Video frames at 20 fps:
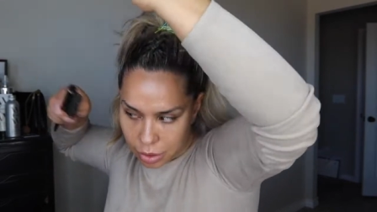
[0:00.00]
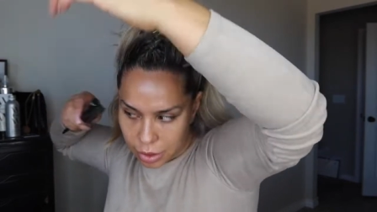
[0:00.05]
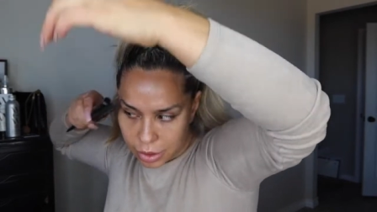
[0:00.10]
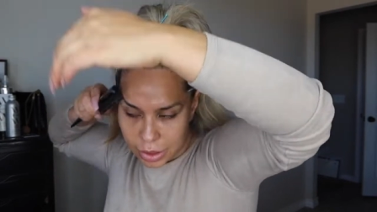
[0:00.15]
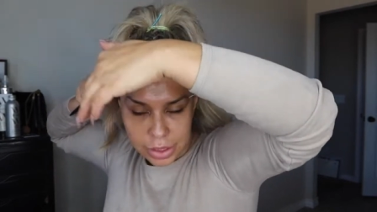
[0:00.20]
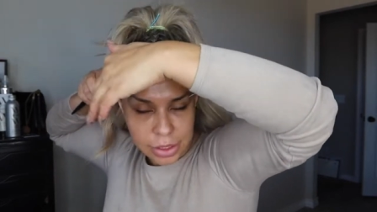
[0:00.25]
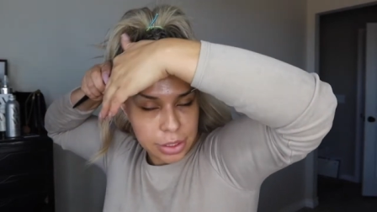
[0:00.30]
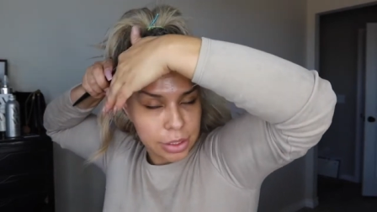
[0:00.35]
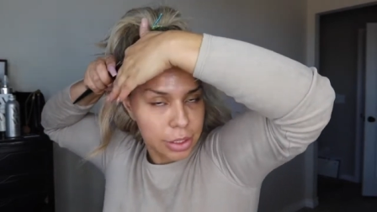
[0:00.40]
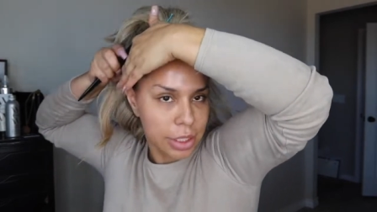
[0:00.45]
Y
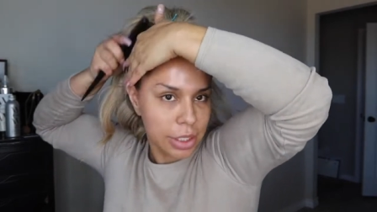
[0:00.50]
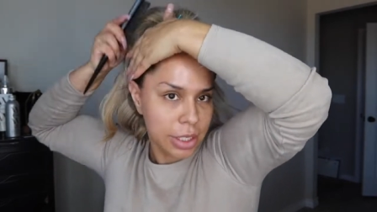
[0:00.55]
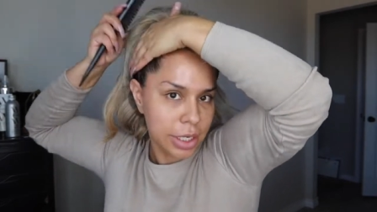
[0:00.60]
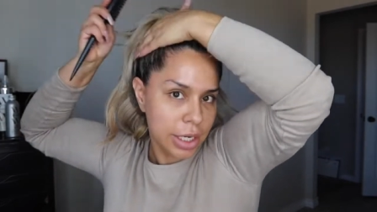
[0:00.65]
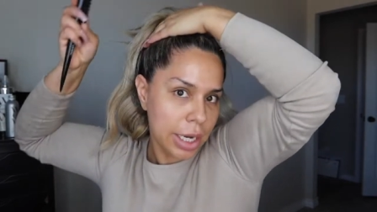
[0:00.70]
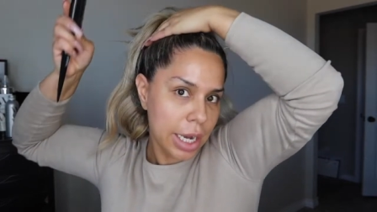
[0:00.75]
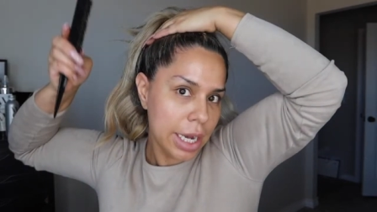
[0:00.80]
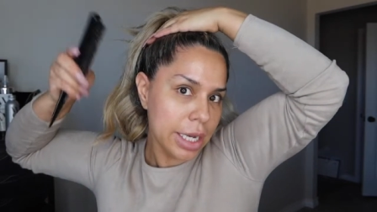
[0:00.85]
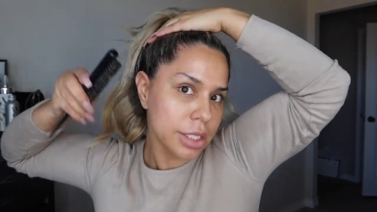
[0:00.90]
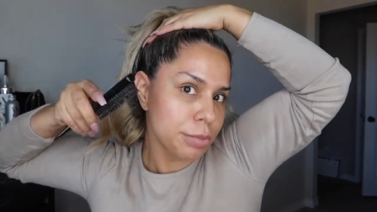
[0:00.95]
si
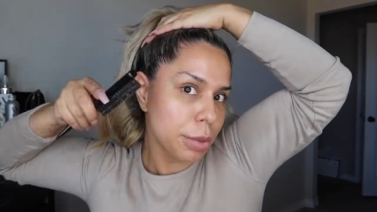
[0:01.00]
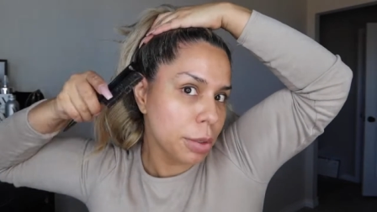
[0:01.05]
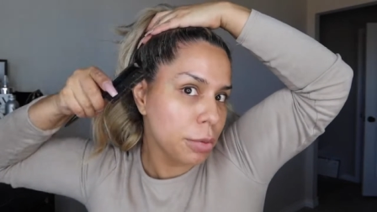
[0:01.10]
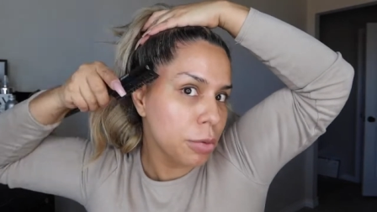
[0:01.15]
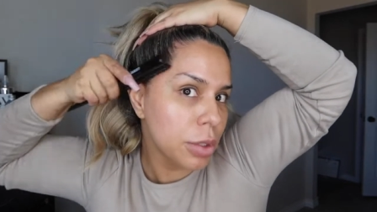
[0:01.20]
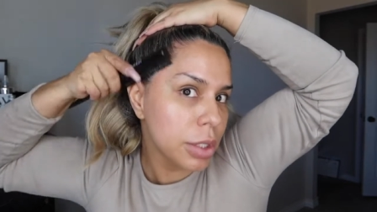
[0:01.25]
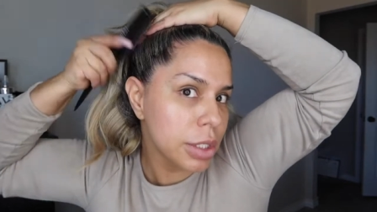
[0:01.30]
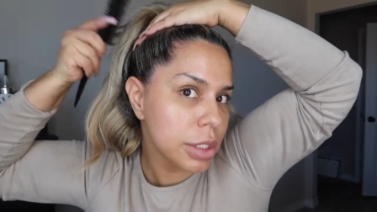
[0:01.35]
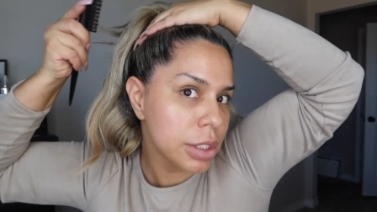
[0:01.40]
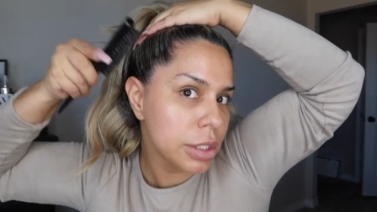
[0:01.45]
tienen caspa,
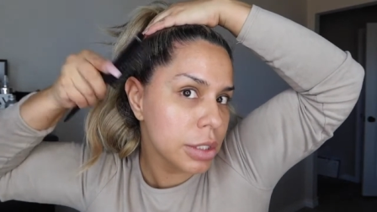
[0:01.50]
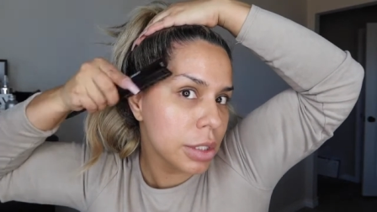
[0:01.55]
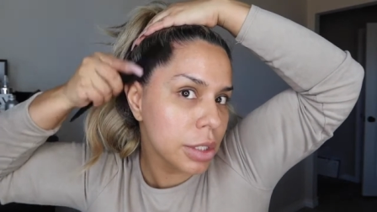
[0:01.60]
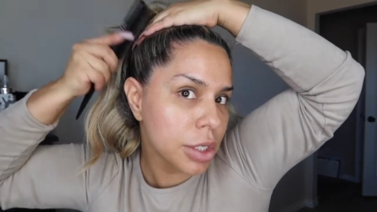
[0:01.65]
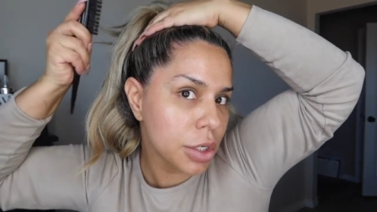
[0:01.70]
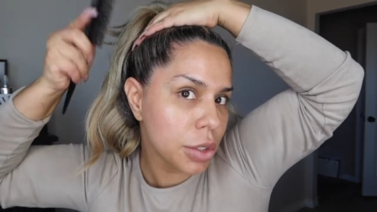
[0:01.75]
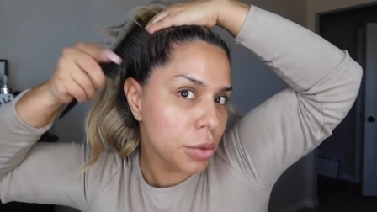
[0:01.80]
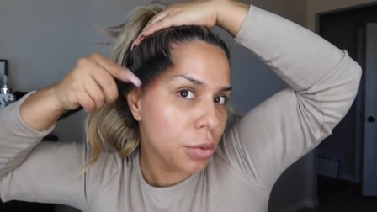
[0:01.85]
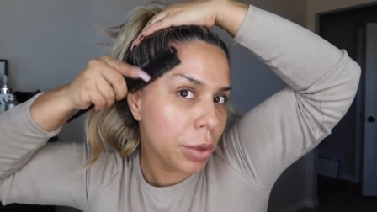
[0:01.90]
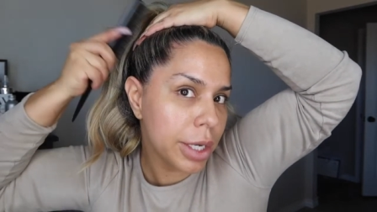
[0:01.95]
well, this is a
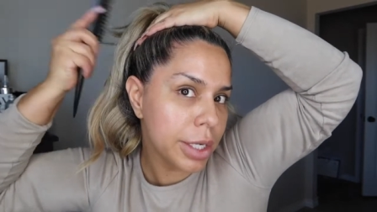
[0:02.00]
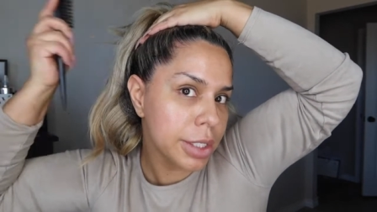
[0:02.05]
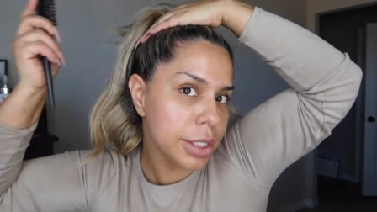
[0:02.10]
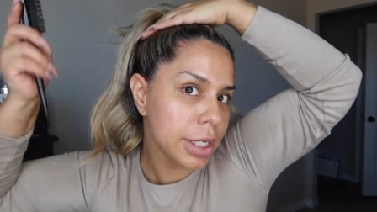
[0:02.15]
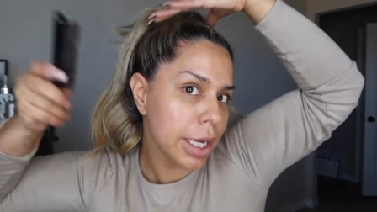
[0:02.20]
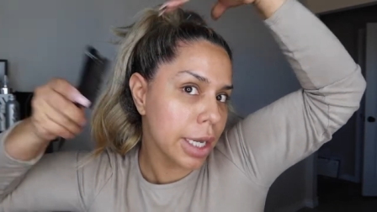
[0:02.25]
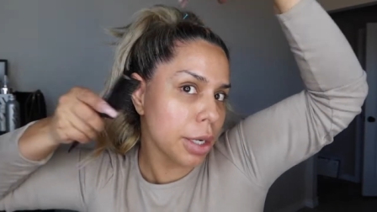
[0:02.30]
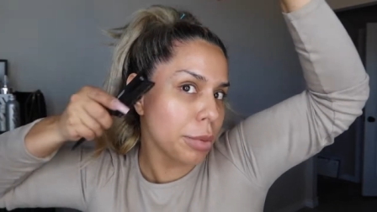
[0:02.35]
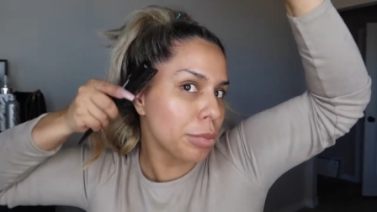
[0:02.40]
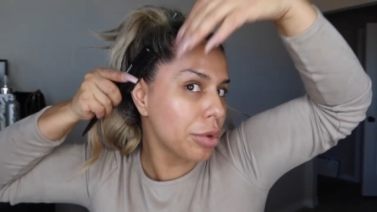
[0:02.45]
good way to
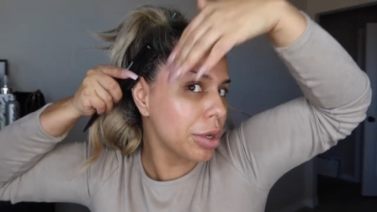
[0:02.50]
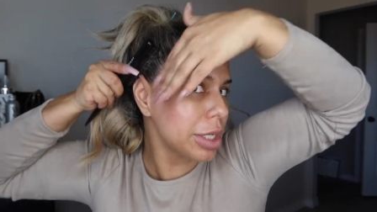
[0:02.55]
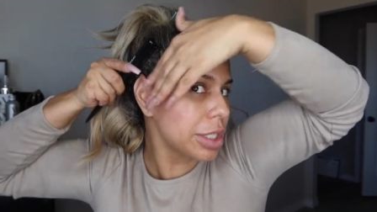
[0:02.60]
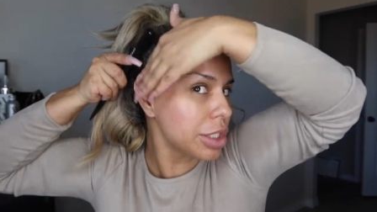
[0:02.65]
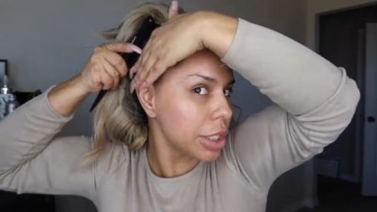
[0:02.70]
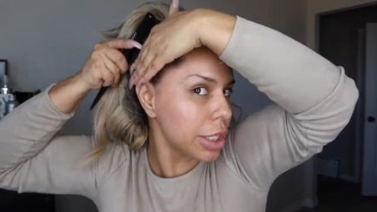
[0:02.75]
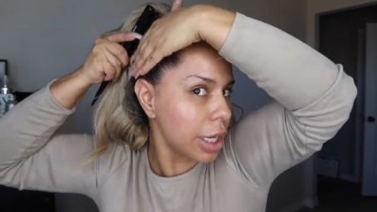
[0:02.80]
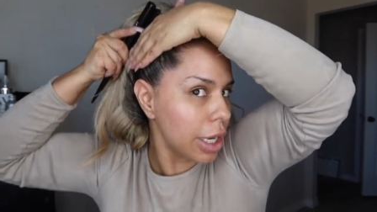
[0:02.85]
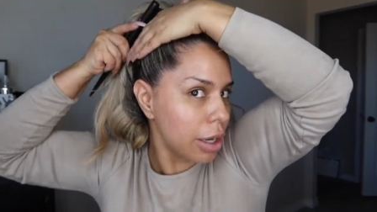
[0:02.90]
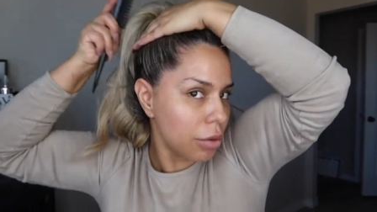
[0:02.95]
like brush
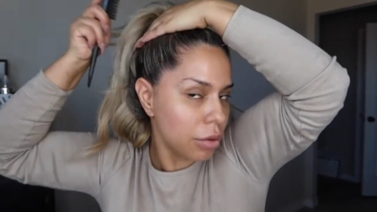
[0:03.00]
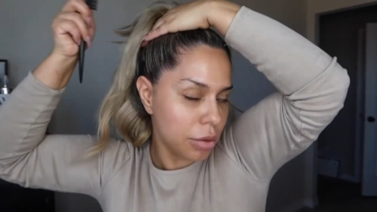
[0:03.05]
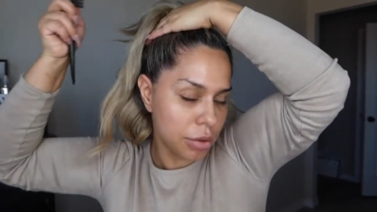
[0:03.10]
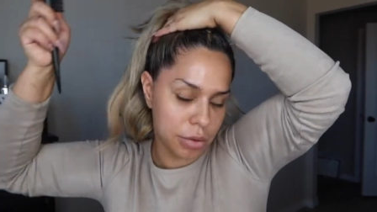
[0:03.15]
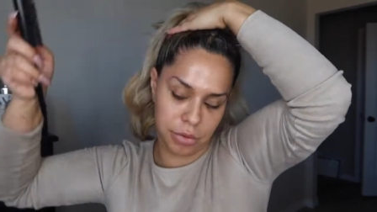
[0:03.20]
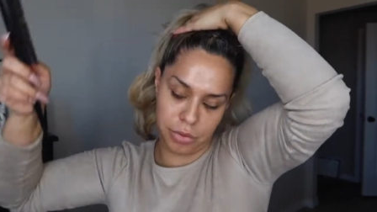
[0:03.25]
it out.